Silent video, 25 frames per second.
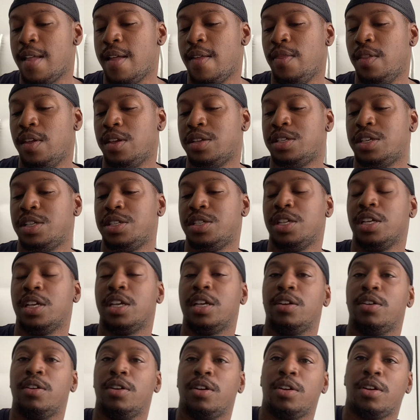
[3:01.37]
then this is the
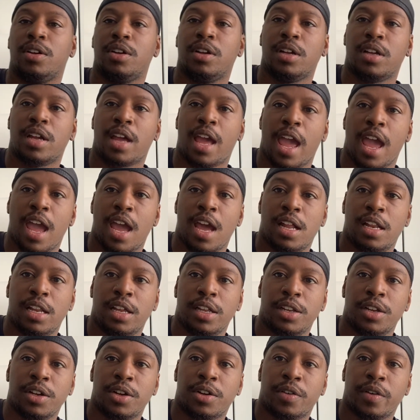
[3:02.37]
kale
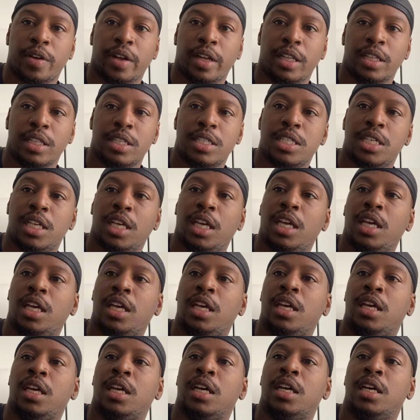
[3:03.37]
and green
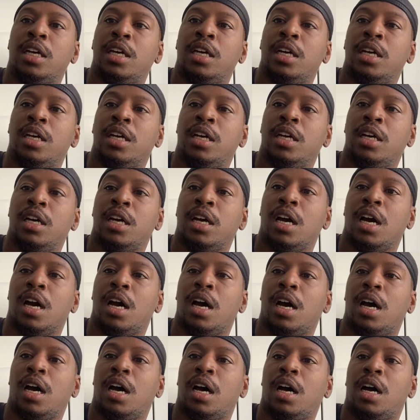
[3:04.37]
tea
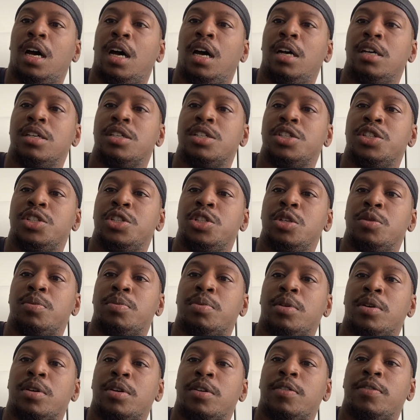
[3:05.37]

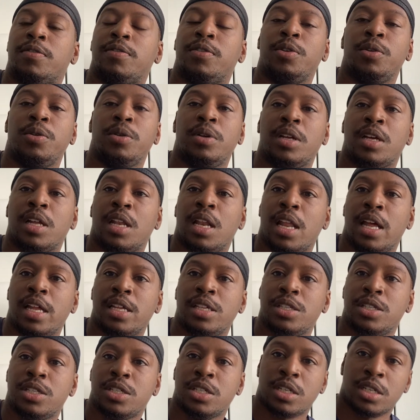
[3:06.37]
super food
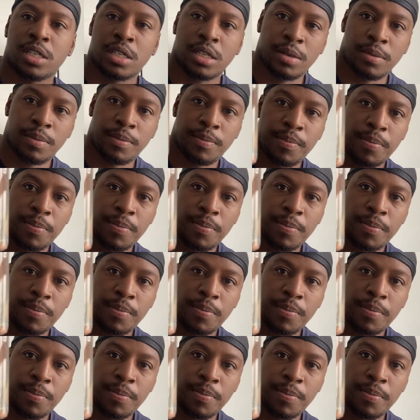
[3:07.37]
cleanser,